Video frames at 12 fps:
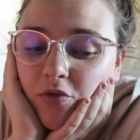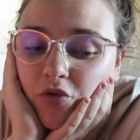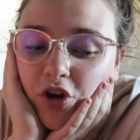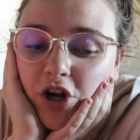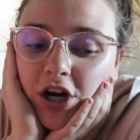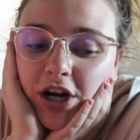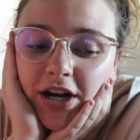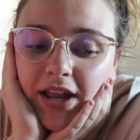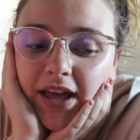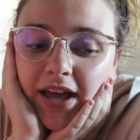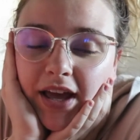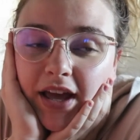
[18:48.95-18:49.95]

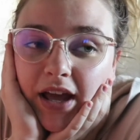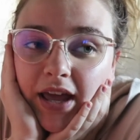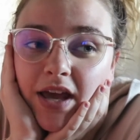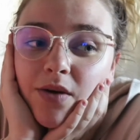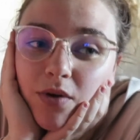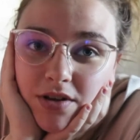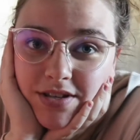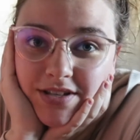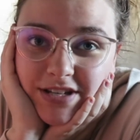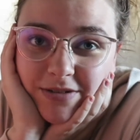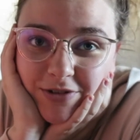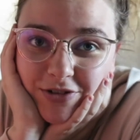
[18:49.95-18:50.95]
regarding a Walt
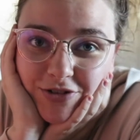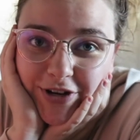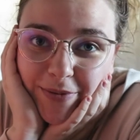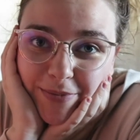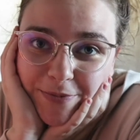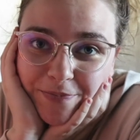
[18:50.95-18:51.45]
Disney World trip.